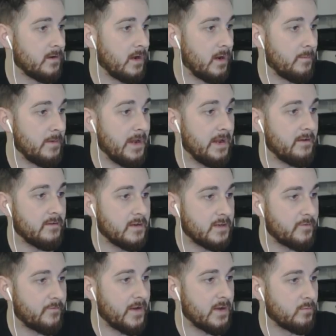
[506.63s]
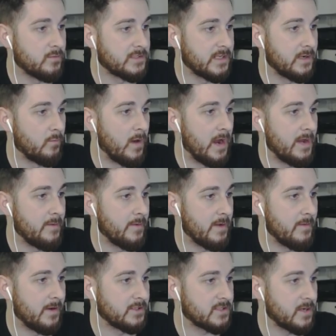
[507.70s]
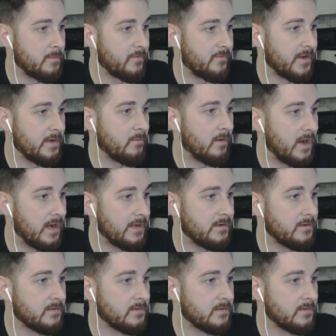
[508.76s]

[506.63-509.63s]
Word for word: Um, it, the defender was in the way, but it managed to come off anyway.